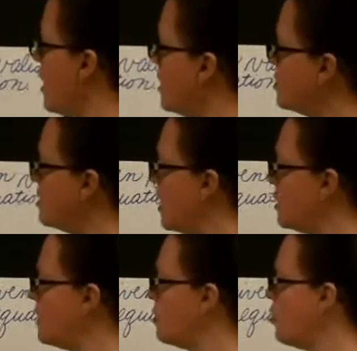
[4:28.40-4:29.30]
is
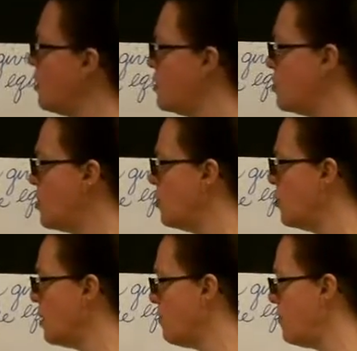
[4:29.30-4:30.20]
take the equation that
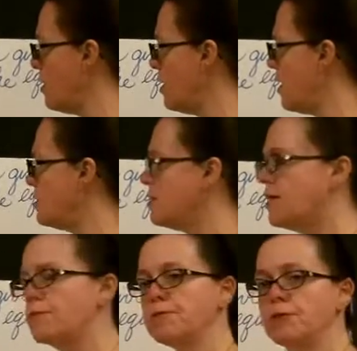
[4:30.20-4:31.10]
we're given and
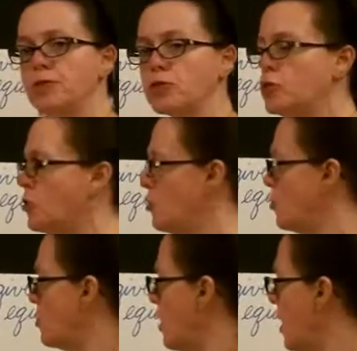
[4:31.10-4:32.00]
substitute